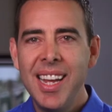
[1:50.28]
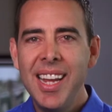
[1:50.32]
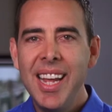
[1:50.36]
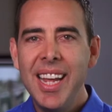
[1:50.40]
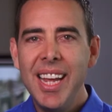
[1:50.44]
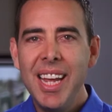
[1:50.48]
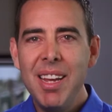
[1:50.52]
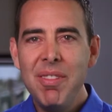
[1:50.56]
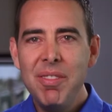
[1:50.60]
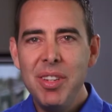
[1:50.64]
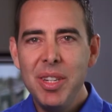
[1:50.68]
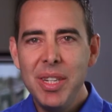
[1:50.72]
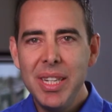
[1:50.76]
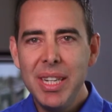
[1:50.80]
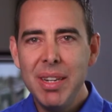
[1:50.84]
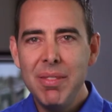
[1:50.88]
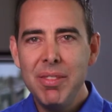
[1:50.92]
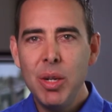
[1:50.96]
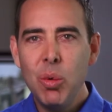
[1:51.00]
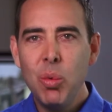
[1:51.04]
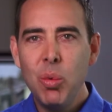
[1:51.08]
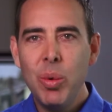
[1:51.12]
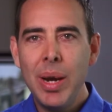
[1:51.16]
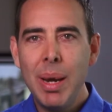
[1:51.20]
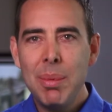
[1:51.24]
If you give
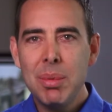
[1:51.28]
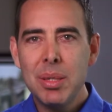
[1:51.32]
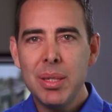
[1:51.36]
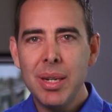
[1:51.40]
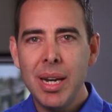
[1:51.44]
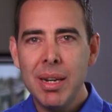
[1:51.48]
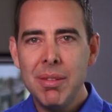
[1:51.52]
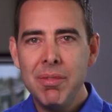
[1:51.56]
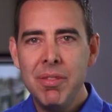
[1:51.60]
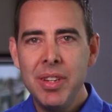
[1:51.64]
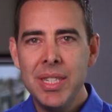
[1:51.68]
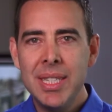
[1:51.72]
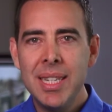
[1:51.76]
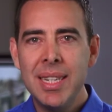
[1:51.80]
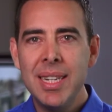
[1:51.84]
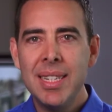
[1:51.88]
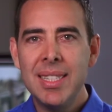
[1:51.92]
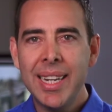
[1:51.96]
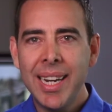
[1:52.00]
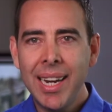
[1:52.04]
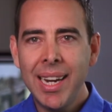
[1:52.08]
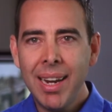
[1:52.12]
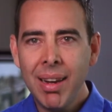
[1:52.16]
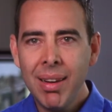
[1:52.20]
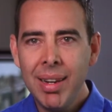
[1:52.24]
your website visitors
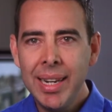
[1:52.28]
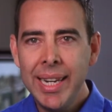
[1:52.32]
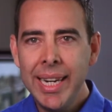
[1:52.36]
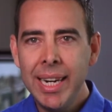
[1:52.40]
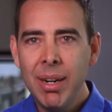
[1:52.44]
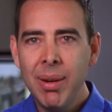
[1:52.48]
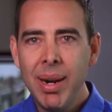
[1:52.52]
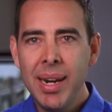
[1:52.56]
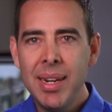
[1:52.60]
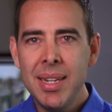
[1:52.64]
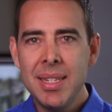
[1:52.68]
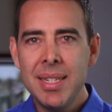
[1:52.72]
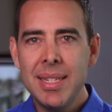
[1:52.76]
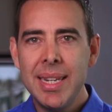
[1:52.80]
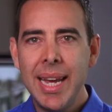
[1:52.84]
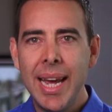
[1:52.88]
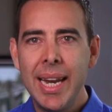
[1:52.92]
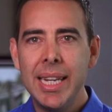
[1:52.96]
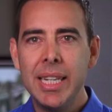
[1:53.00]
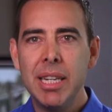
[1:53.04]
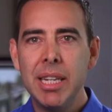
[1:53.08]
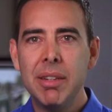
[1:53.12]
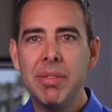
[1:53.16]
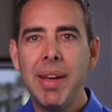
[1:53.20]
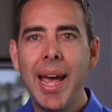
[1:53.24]
a clear
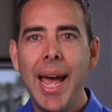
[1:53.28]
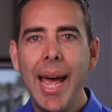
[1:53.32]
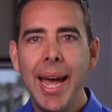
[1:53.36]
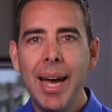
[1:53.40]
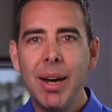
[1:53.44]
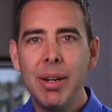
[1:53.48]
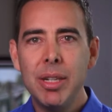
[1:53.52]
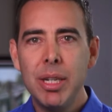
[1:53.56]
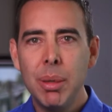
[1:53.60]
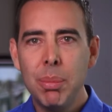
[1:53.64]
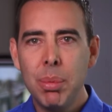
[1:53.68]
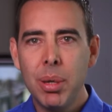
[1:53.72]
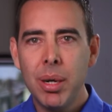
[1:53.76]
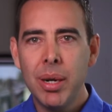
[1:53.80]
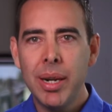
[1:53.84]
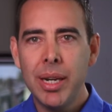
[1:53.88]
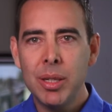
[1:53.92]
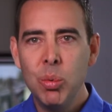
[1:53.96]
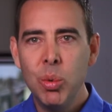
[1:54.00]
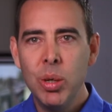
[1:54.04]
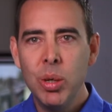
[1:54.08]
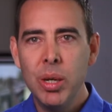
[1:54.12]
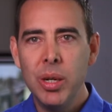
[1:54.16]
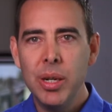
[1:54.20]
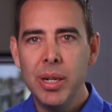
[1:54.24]
understanding of how your
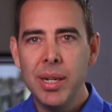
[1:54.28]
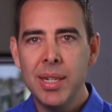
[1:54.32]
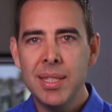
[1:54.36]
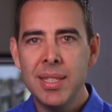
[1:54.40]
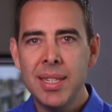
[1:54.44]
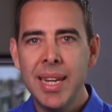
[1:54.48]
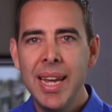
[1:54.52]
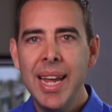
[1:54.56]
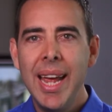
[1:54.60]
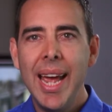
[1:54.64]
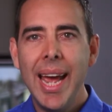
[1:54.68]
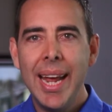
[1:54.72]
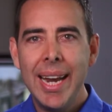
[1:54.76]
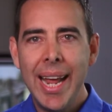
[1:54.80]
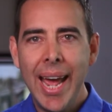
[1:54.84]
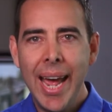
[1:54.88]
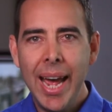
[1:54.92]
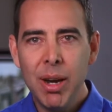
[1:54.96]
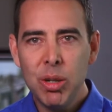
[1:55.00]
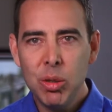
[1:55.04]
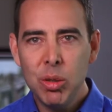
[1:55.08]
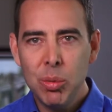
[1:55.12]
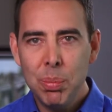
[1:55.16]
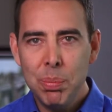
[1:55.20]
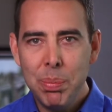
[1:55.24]
product works and
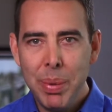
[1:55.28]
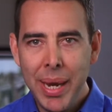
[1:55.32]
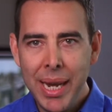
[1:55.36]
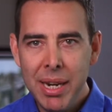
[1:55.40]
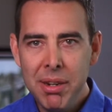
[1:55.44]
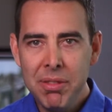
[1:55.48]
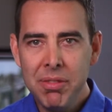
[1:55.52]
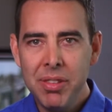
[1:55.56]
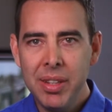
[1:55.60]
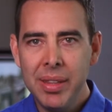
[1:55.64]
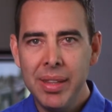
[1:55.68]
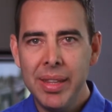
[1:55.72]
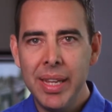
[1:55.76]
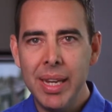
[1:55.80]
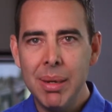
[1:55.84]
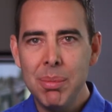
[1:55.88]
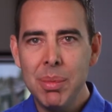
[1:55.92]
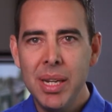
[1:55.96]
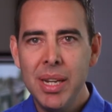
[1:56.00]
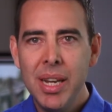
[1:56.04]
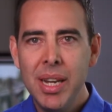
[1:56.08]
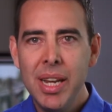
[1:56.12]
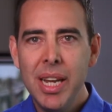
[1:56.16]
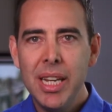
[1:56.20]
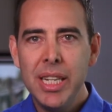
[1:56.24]
how it'll benefit them,
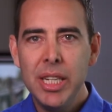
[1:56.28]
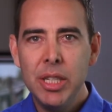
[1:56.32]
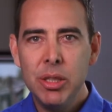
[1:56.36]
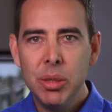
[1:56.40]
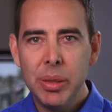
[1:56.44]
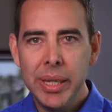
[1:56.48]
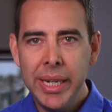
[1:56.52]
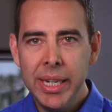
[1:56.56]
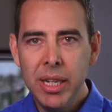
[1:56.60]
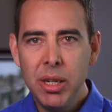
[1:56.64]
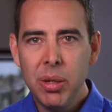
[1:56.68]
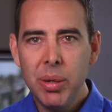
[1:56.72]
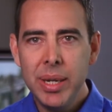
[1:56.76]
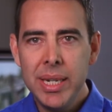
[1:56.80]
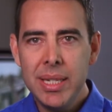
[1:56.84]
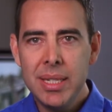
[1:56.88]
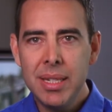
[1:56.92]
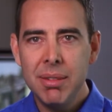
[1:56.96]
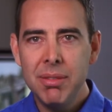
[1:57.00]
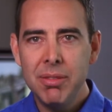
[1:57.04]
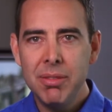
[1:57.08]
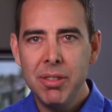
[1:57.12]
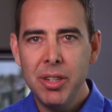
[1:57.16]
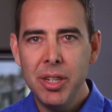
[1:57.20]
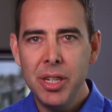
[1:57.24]
you'll increase
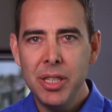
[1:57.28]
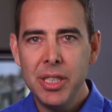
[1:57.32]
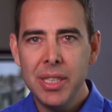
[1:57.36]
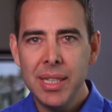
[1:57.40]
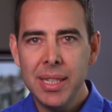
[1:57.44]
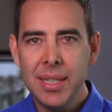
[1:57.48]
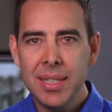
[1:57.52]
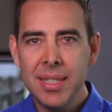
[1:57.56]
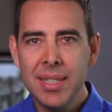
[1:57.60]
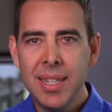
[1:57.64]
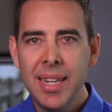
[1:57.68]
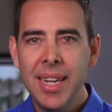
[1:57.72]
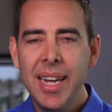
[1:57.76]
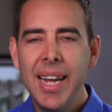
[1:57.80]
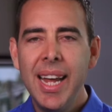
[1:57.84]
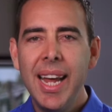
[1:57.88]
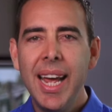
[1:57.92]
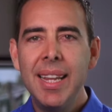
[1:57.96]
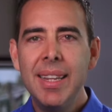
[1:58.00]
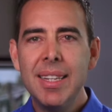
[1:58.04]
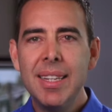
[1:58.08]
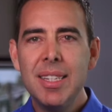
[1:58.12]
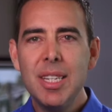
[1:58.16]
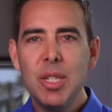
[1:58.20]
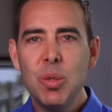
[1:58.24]
conversions.
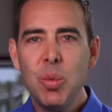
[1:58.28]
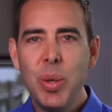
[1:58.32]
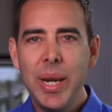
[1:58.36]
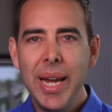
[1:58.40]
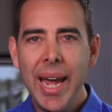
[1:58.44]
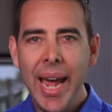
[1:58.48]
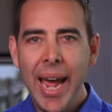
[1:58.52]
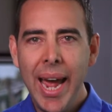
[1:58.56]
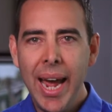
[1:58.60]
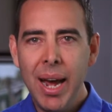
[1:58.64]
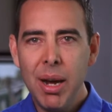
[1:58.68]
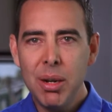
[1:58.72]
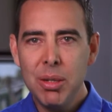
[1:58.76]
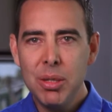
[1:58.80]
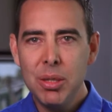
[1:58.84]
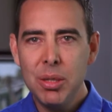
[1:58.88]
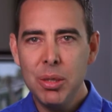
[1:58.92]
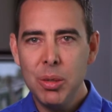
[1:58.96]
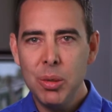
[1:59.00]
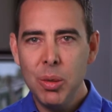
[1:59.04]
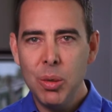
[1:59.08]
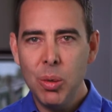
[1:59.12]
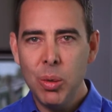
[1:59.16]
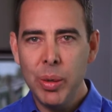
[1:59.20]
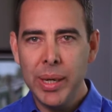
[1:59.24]
And this is where
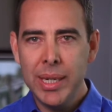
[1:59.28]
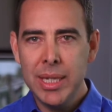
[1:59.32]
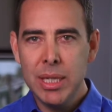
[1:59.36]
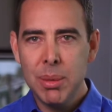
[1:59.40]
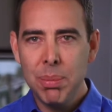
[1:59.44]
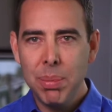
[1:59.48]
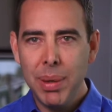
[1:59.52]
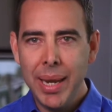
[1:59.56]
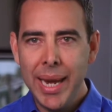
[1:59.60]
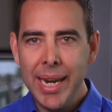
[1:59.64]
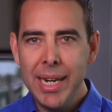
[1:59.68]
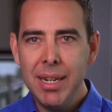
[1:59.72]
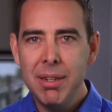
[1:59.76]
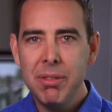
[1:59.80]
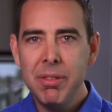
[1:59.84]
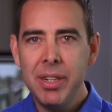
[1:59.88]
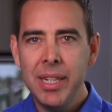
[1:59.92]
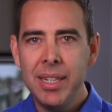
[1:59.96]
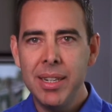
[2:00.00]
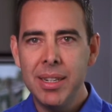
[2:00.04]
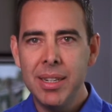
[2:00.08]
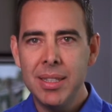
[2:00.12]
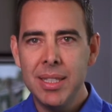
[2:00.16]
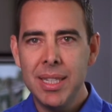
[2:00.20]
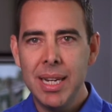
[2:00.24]
how-to or explainer
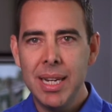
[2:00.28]
videos